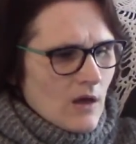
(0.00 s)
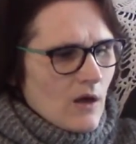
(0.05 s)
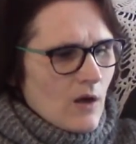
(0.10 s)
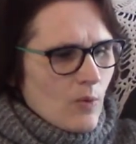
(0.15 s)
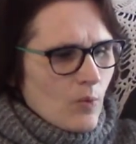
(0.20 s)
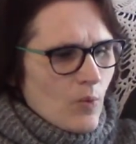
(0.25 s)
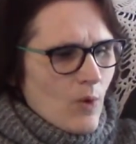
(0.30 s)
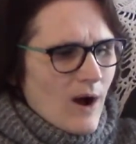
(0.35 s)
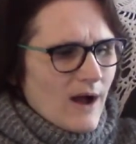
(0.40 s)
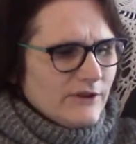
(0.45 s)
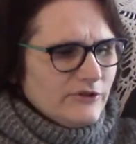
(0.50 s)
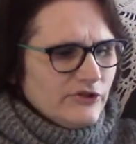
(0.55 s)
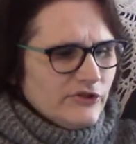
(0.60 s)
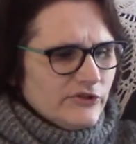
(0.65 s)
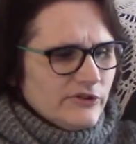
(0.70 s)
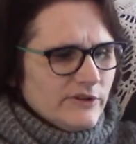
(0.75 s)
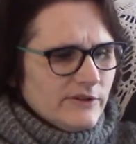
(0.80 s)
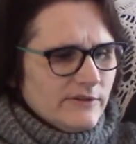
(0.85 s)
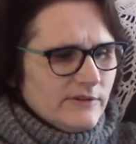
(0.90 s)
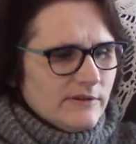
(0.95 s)

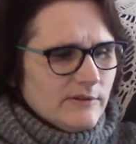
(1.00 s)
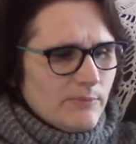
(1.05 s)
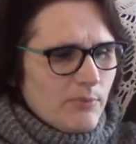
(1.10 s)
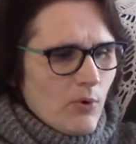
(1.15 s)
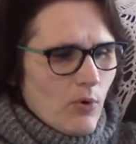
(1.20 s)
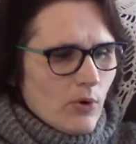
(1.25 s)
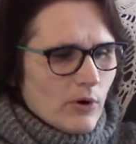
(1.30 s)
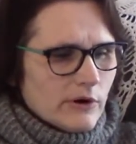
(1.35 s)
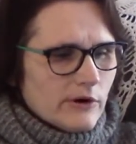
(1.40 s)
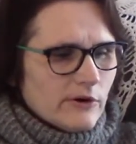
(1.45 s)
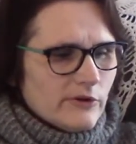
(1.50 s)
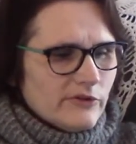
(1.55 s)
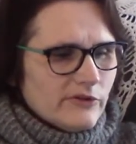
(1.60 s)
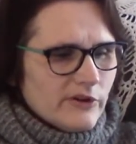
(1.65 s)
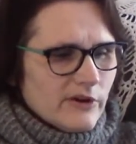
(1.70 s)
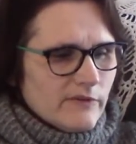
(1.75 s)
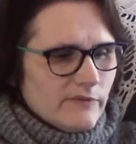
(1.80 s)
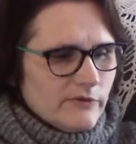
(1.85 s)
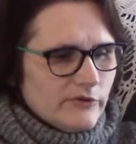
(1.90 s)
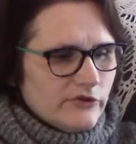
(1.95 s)
Washington's supporters
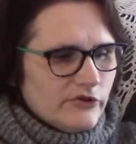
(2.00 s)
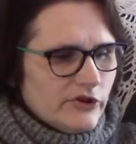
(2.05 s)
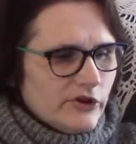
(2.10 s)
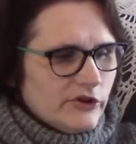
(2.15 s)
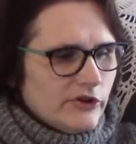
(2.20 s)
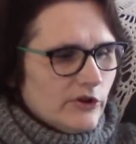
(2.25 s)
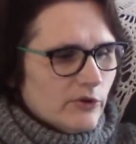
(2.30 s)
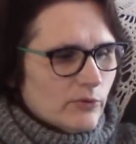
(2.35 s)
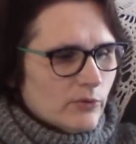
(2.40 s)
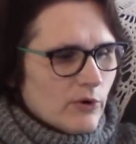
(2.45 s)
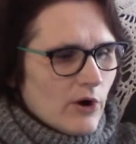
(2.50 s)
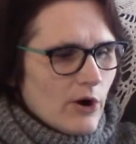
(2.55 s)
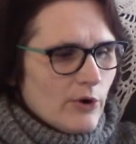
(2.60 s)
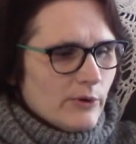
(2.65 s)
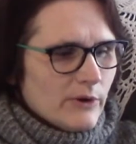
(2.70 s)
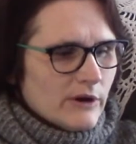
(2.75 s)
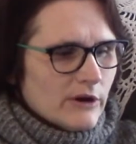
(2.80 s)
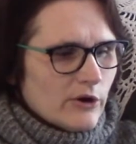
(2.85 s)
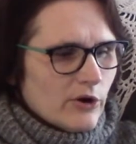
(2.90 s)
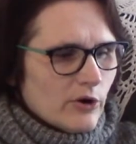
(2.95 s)
in Virginia
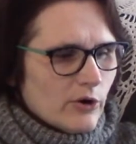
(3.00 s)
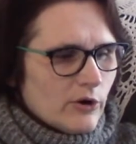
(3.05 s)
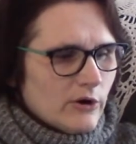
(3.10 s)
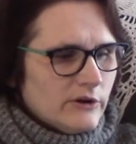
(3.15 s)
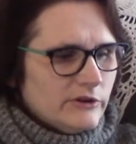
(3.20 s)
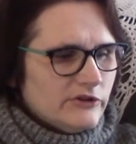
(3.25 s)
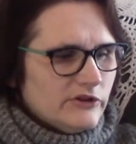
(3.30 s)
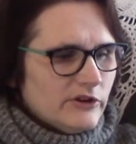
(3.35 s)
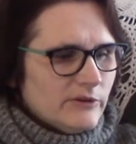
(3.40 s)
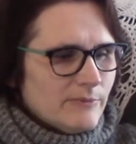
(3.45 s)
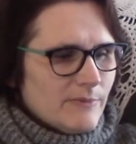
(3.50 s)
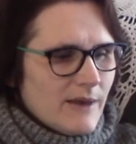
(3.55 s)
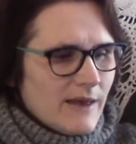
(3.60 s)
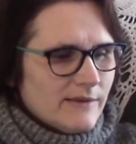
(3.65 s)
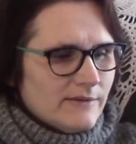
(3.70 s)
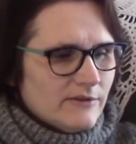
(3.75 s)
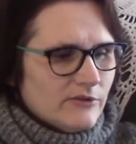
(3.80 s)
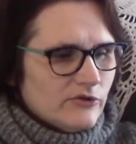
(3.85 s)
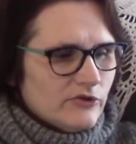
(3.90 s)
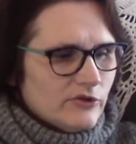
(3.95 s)
wrote encouraging
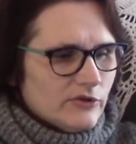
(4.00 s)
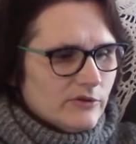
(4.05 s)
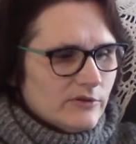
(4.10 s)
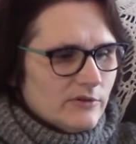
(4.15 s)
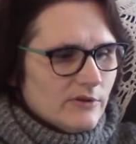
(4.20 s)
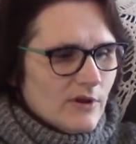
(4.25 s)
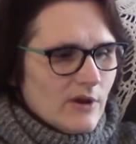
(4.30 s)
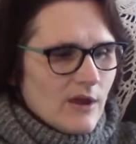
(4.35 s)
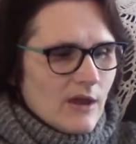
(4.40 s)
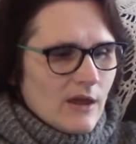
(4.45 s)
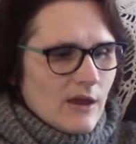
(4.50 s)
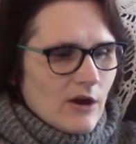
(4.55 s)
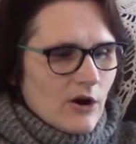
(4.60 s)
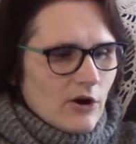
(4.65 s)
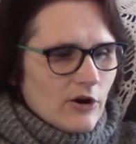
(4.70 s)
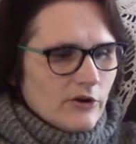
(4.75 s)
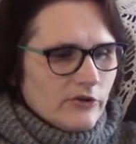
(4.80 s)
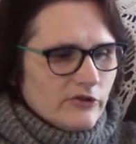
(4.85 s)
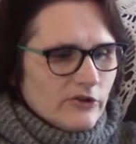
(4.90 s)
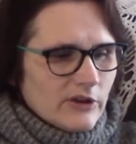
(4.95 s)
messages,
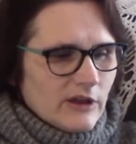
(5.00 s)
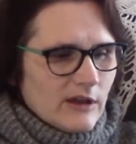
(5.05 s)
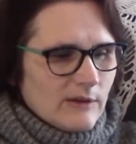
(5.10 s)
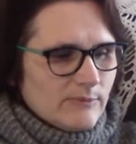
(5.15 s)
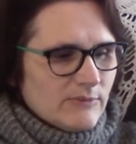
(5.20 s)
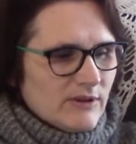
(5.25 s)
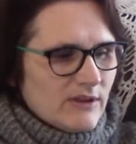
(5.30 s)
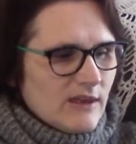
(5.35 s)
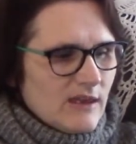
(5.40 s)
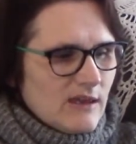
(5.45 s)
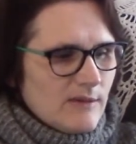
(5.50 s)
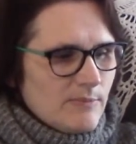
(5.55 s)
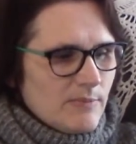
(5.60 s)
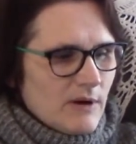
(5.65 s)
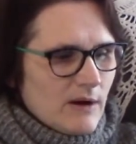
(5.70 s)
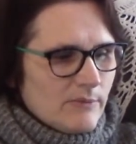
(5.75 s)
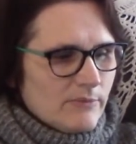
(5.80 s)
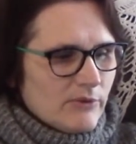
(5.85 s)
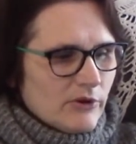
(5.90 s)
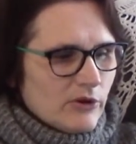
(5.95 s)
urging him to keep
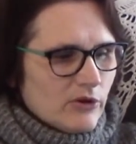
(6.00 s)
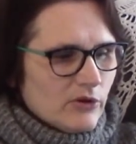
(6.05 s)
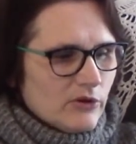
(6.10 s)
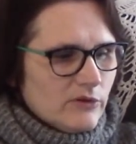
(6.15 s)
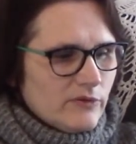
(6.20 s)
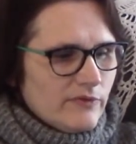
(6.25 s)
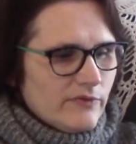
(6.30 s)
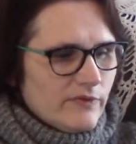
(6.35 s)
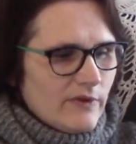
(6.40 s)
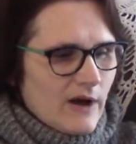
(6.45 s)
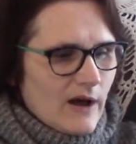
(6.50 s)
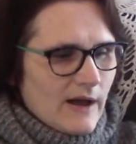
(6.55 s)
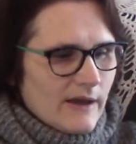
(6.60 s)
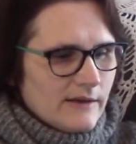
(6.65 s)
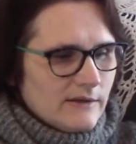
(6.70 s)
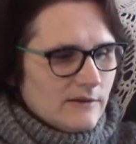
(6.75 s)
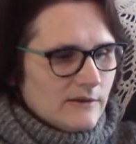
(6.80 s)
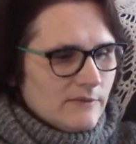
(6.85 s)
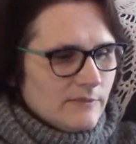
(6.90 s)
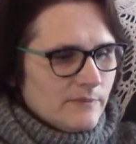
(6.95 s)
up the good
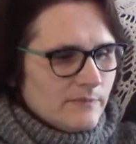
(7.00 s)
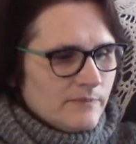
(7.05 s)
fight.